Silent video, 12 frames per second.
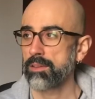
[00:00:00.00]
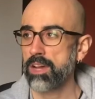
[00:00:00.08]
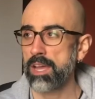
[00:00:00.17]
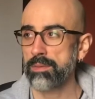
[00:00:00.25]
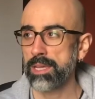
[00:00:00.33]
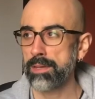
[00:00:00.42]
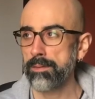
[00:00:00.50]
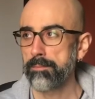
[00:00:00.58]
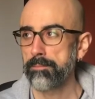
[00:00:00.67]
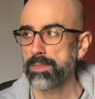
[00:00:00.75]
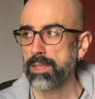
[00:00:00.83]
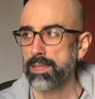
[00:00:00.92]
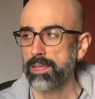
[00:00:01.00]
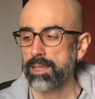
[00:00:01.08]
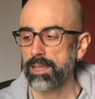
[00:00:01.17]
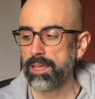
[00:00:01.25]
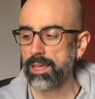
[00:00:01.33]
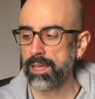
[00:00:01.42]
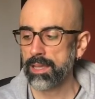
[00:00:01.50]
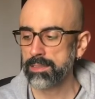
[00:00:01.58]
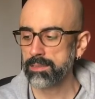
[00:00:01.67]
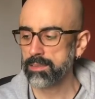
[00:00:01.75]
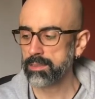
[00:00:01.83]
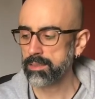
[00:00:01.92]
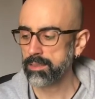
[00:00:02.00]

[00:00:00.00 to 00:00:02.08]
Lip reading: 5A, and